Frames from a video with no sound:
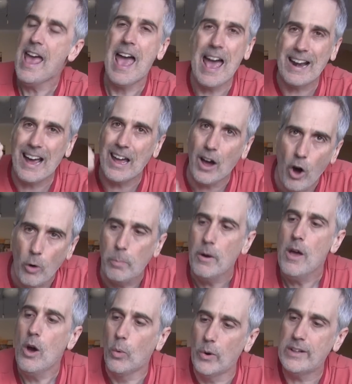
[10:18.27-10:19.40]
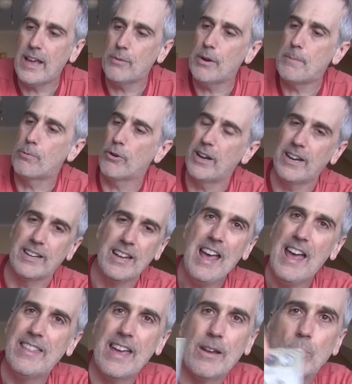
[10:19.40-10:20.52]
And I hope when they reprint it,
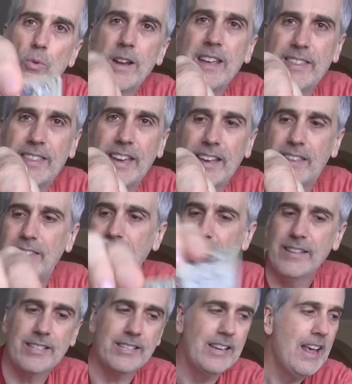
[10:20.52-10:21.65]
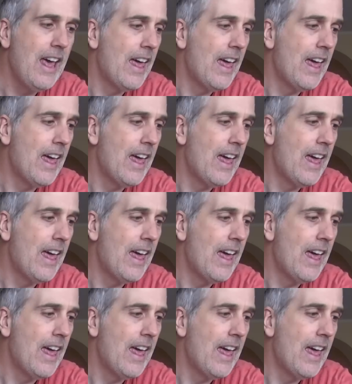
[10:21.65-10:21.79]
they rethink this.